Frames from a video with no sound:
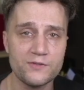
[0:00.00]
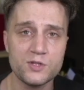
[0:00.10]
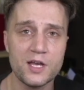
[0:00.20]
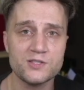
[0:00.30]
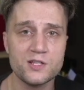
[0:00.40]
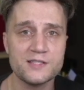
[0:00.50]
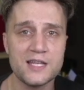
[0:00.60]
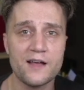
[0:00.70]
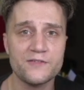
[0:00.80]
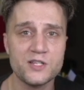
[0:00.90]
they have two thousand
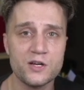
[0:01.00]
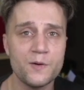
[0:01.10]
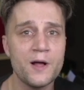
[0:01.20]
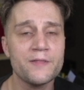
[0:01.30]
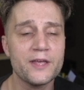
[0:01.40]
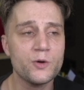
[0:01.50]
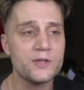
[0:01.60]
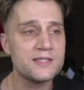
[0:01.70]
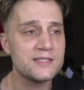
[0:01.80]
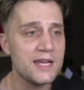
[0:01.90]
less Aleph Zero, they can
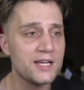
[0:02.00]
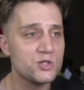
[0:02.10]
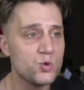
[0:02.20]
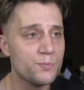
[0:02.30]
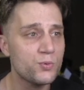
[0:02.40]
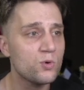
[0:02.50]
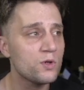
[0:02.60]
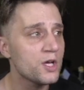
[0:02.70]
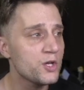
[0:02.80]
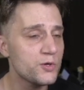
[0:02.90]
go ahead and stake it to a
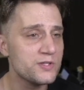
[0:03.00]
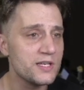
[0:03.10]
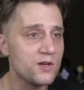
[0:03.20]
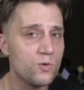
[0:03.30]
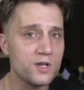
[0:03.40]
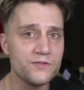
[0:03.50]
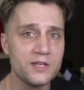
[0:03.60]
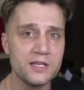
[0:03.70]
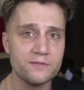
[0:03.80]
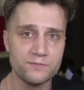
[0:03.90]
pool using one of
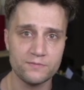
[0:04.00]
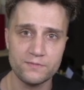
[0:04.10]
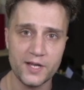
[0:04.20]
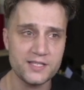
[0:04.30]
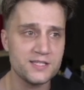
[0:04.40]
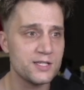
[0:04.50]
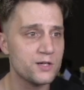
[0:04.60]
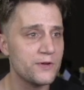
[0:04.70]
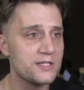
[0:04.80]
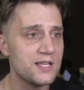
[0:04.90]
the nicest
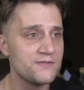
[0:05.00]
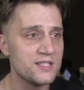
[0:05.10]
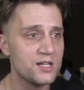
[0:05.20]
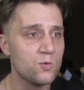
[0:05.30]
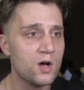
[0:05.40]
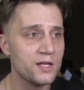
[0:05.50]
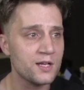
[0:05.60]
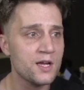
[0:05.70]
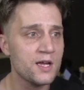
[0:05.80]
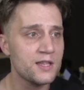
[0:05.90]
interfaces I've seen in a
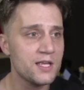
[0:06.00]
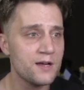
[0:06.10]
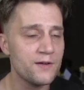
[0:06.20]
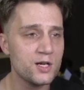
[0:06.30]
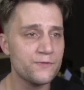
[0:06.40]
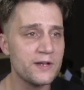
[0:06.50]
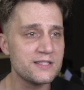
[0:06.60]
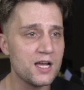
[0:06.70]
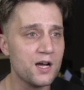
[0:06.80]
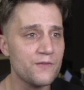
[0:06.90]
wallet, the
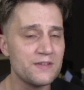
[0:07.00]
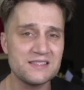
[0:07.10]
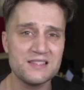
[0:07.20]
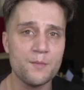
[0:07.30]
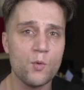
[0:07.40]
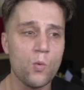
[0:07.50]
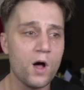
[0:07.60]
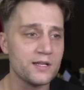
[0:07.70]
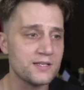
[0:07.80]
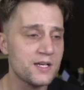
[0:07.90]
interface of
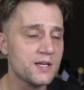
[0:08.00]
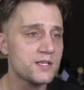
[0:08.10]
SubWallet.